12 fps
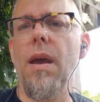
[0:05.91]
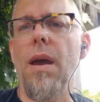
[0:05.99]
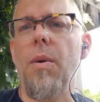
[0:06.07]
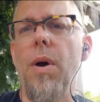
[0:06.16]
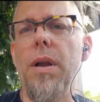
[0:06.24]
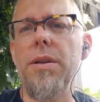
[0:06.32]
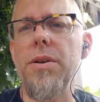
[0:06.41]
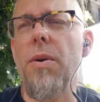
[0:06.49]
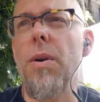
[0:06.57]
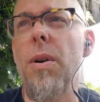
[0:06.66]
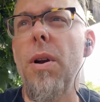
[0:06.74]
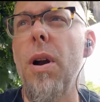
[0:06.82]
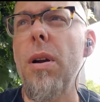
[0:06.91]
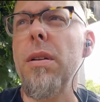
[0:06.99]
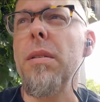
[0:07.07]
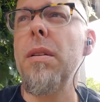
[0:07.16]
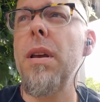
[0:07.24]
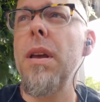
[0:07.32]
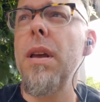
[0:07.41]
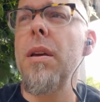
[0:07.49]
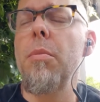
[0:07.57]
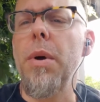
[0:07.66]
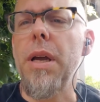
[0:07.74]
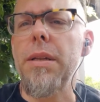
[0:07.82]
I wanted to grow a garden,
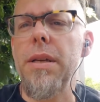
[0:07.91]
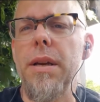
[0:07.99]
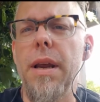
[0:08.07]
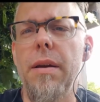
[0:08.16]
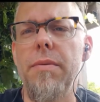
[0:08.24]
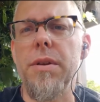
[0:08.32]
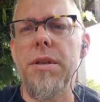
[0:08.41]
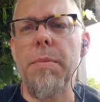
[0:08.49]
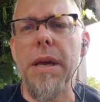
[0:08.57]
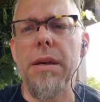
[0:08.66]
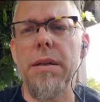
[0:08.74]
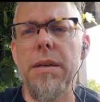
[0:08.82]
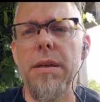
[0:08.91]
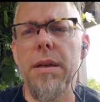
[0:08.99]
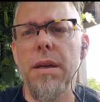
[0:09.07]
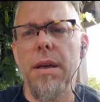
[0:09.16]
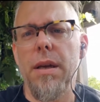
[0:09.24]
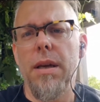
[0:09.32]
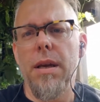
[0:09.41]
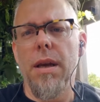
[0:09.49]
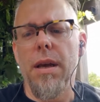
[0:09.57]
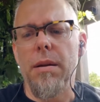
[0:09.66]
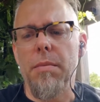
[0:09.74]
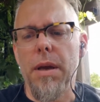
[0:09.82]
but didn't have the space
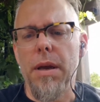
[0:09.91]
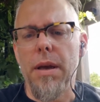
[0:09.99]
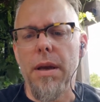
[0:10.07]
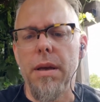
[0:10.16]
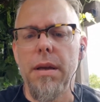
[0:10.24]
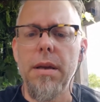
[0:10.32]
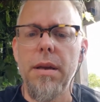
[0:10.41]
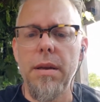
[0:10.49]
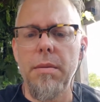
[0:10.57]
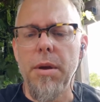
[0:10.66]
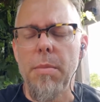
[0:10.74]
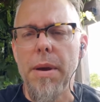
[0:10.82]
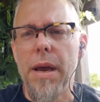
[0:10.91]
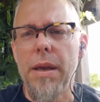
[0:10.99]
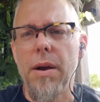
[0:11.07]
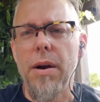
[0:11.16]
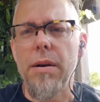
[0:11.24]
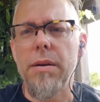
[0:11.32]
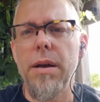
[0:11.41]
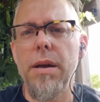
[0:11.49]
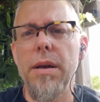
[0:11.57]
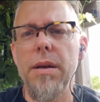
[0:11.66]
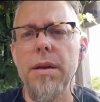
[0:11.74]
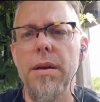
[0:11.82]
on my backyard.
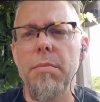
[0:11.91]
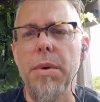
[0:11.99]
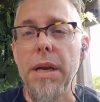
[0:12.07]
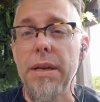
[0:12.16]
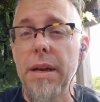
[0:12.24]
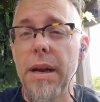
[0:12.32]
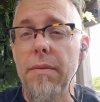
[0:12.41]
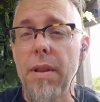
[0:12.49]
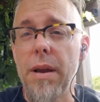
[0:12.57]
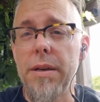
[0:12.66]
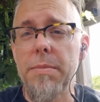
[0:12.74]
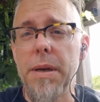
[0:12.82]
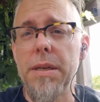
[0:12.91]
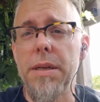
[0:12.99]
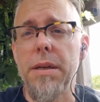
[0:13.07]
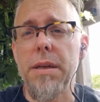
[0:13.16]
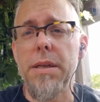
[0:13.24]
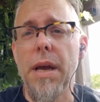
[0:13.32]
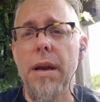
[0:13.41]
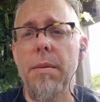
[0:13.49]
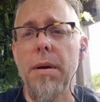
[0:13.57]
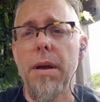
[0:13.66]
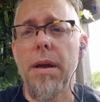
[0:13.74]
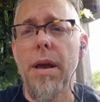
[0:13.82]
But I did have a lot of space on the side of
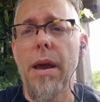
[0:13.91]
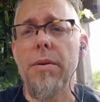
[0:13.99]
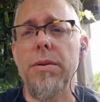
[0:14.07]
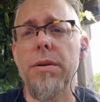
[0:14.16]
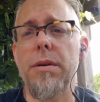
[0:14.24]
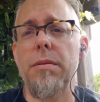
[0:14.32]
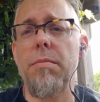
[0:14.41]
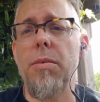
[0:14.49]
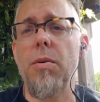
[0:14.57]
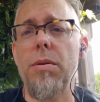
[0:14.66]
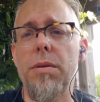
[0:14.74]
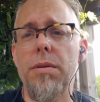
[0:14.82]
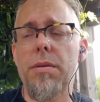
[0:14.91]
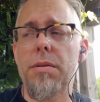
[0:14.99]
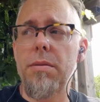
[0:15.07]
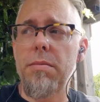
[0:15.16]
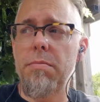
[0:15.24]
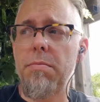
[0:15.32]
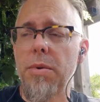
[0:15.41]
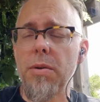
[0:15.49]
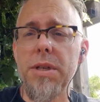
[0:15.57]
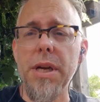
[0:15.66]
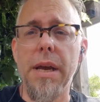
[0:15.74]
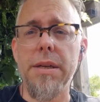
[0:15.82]
my house,
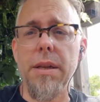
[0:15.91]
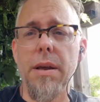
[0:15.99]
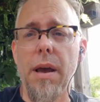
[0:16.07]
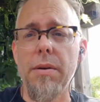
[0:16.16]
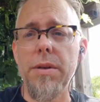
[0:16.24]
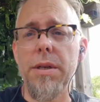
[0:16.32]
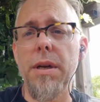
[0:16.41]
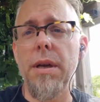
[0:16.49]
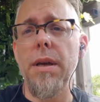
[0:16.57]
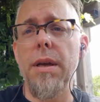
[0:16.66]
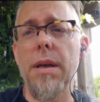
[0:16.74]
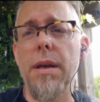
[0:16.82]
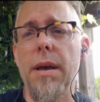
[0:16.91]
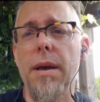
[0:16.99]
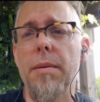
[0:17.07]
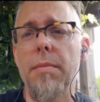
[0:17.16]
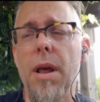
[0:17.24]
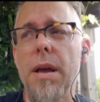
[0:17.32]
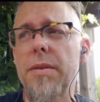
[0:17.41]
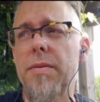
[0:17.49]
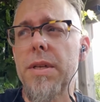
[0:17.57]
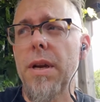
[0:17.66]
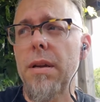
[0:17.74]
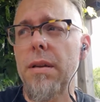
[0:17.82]
both sides of the house, lots of
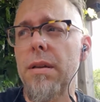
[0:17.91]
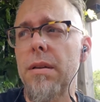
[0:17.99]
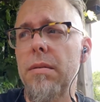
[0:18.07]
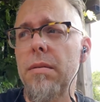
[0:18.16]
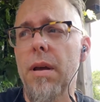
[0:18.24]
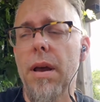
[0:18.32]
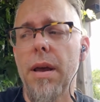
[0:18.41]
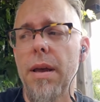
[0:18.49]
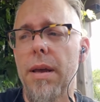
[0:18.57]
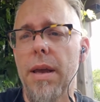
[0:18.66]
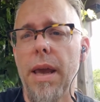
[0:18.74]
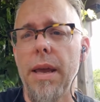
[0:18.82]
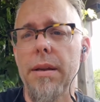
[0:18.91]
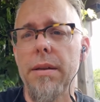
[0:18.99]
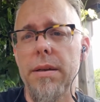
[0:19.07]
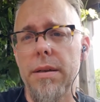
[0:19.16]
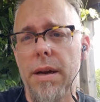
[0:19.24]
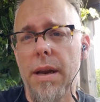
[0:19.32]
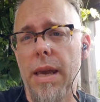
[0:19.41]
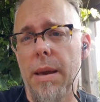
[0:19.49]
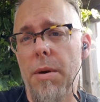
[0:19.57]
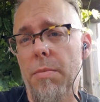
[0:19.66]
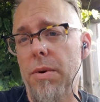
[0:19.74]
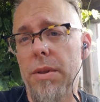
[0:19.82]
sun, and I
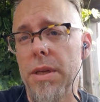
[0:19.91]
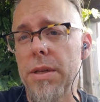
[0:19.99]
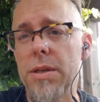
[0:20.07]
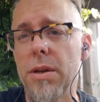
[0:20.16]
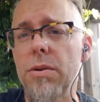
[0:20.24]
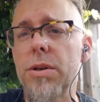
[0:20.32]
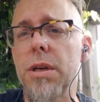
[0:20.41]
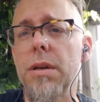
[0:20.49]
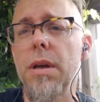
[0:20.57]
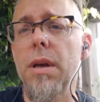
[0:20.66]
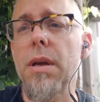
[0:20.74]
came up with this solution.